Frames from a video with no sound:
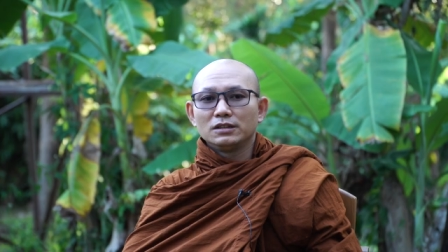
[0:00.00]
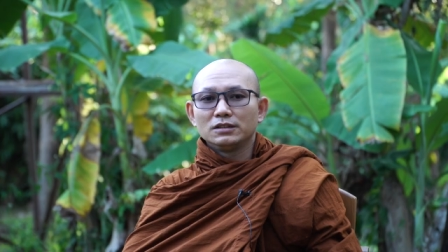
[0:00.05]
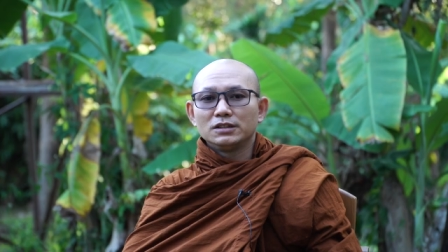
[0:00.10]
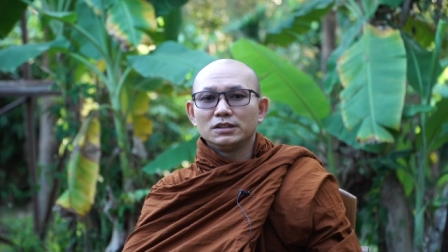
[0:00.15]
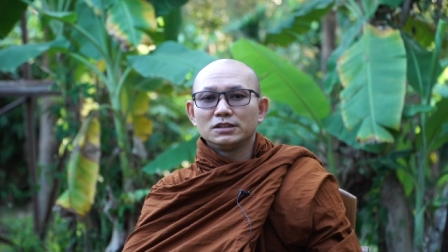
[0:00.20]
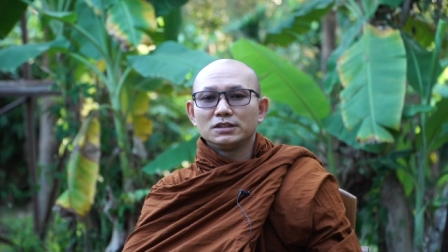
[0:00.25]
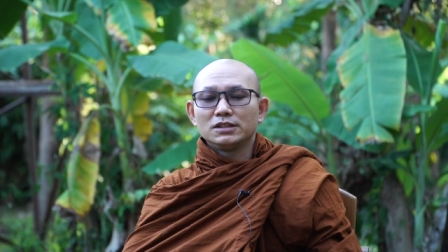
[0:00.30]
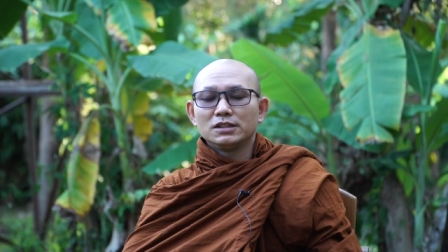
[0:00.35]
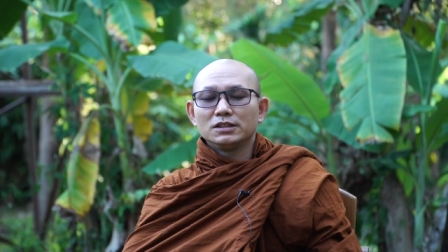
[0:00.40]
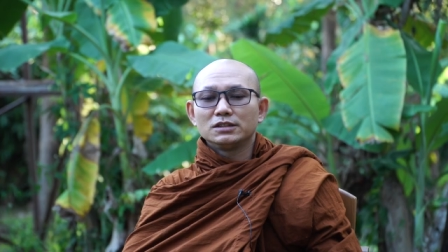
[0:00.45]

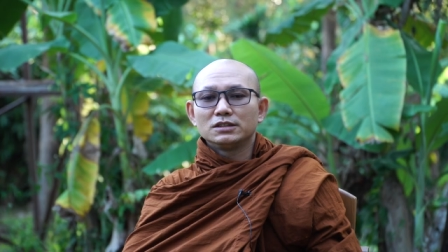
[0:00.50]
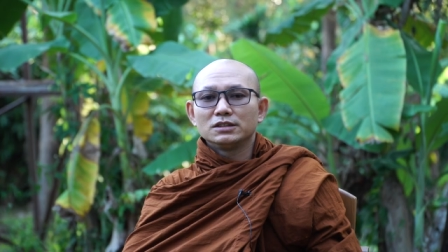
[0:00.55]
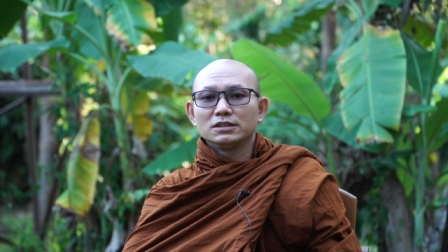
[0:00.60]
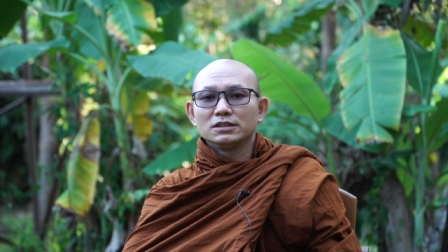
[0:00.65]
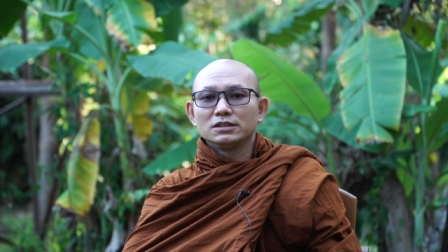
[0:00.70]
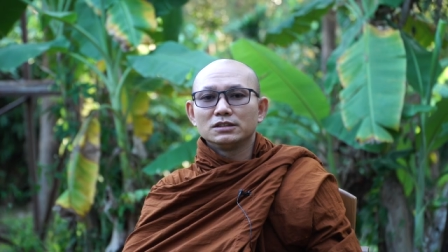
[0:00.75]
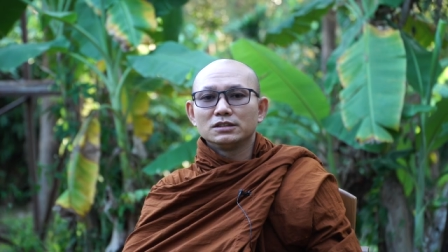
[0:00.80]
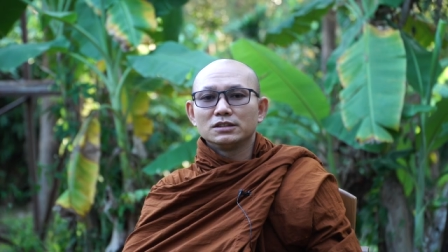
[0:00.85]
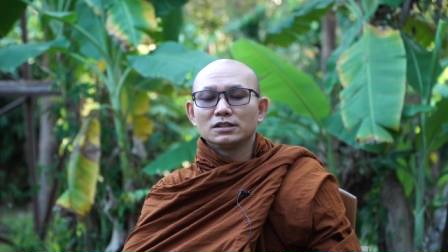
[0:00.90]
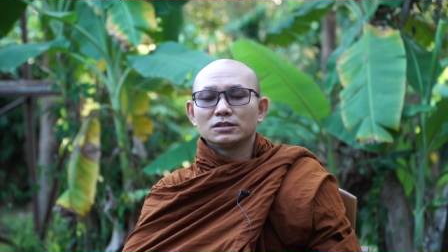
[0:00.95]
This is
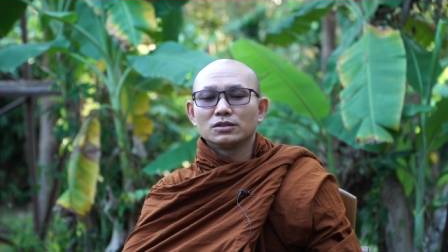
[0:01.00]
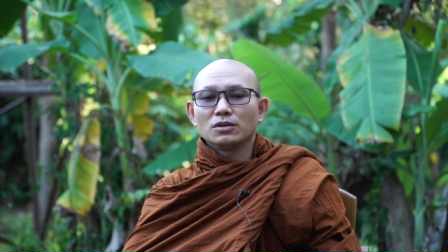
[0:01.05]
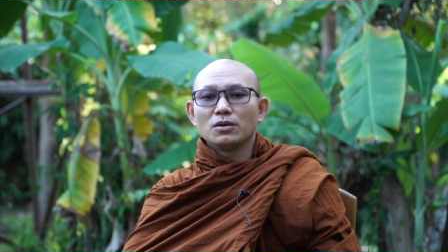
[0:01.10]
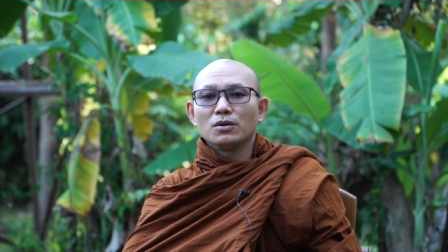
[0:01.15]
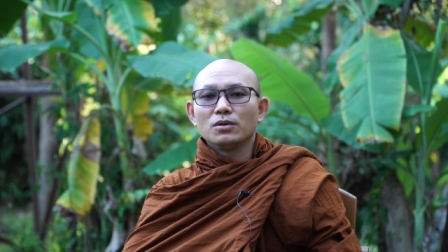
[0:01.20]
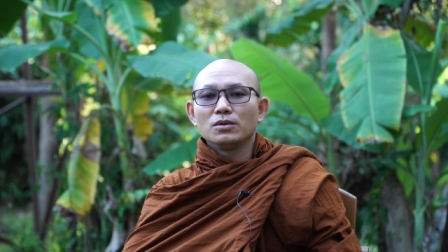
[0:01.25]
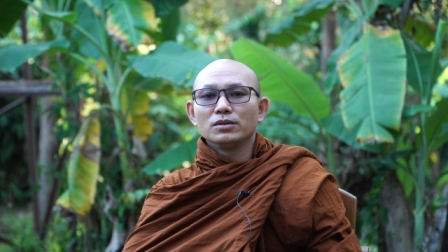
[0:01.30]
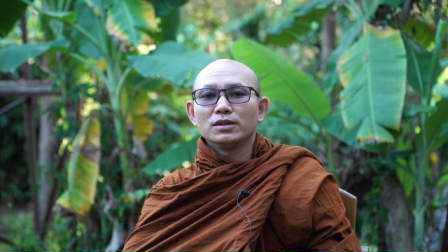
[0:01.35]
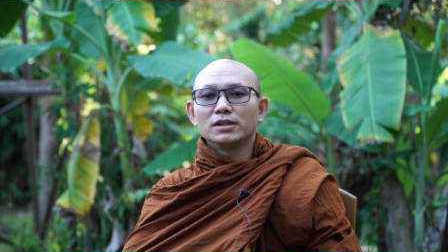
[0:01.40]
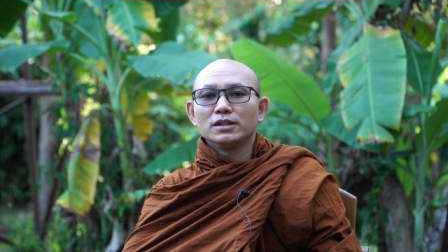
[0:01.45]
the
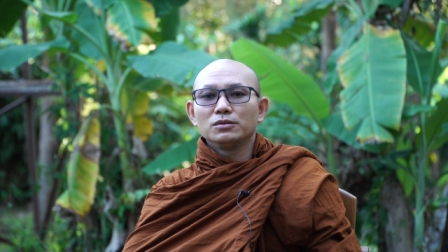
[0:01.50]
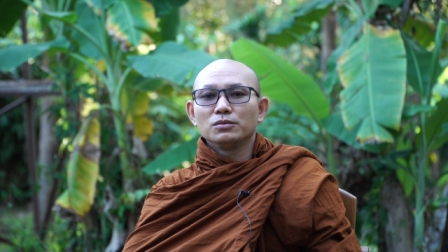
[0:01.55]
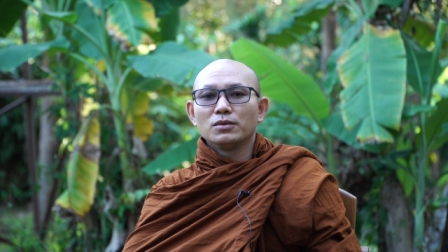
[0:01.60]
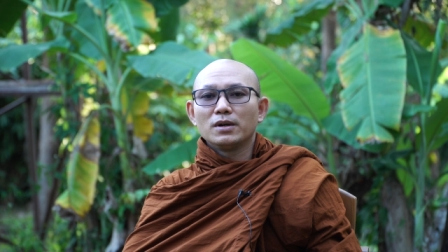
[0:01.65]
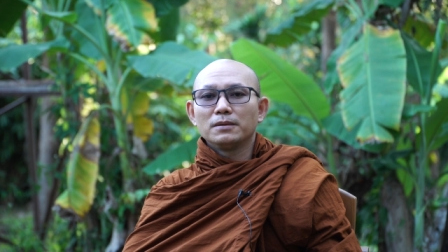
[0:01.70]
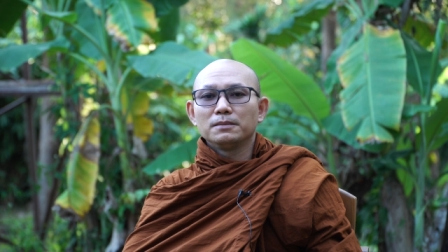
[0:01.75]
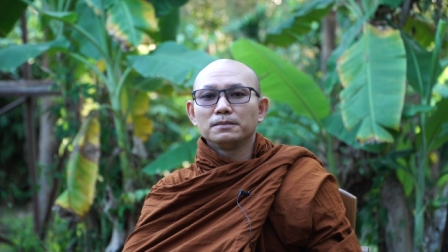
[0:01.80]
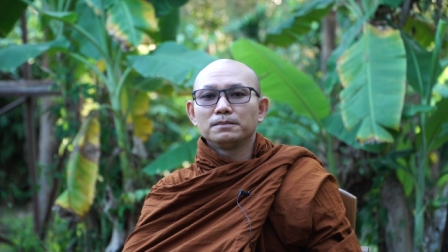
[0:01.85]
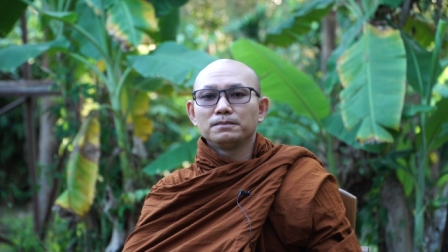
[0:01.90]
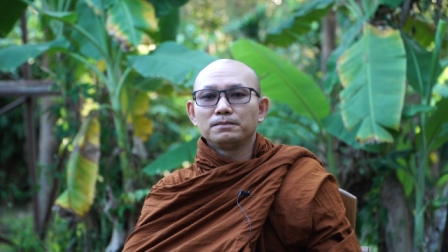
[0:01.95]
only
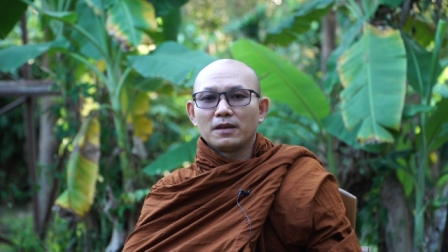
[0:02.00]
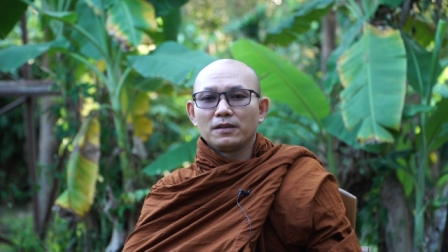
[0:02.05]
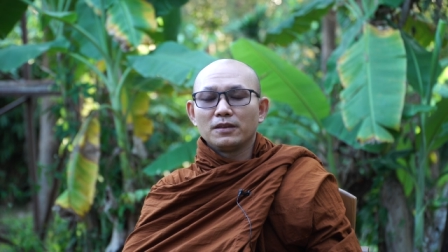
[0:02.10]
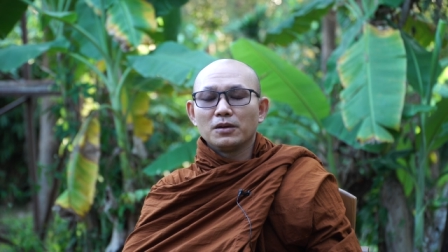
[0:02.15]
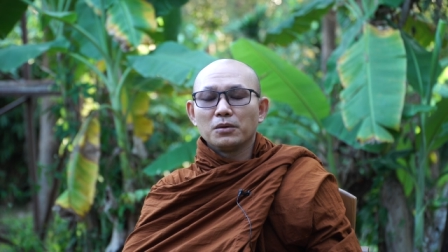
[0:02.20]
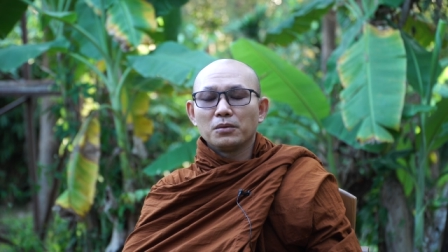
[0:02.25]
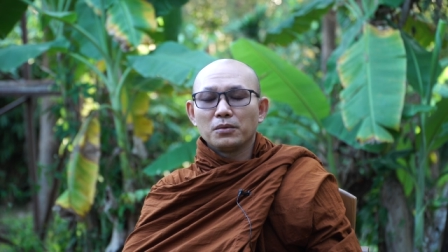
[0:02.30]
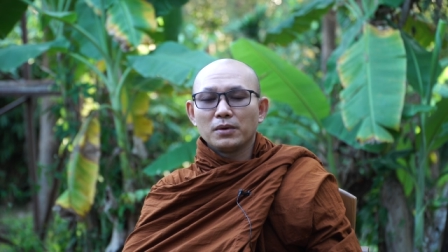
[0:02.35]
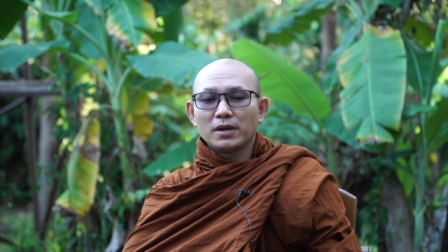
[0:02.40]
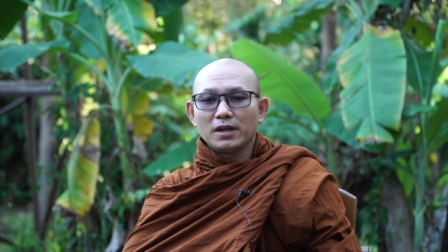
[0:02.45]
one,
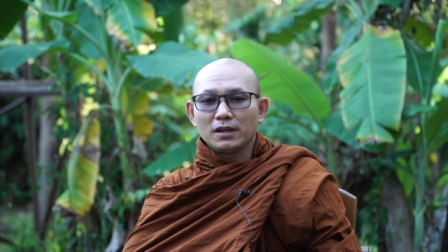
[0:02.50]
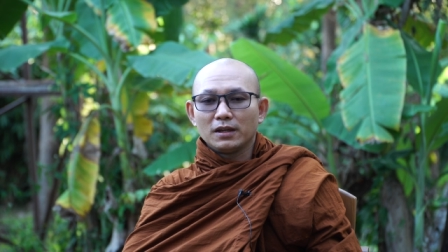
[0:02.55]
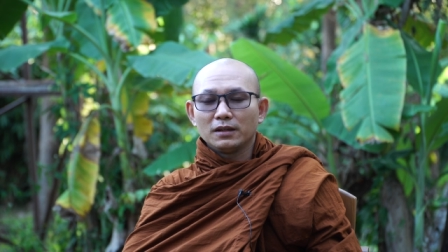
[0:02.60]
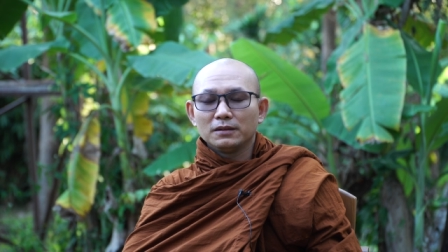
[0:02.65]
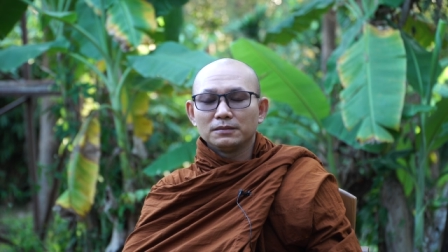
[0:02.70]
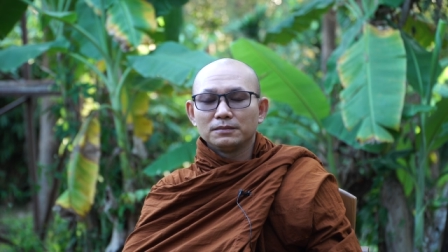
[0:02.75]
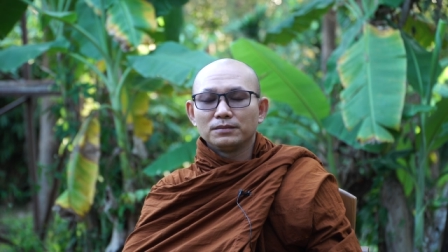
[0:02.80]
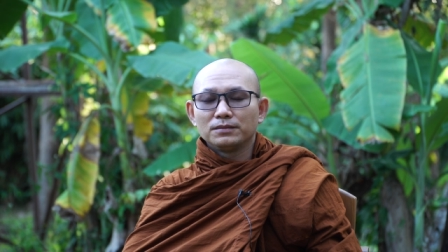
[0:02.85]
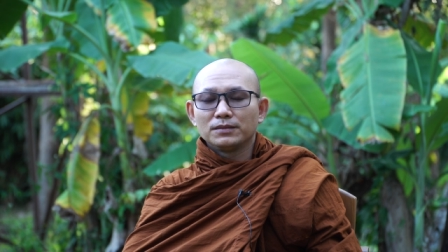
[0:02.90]
the way.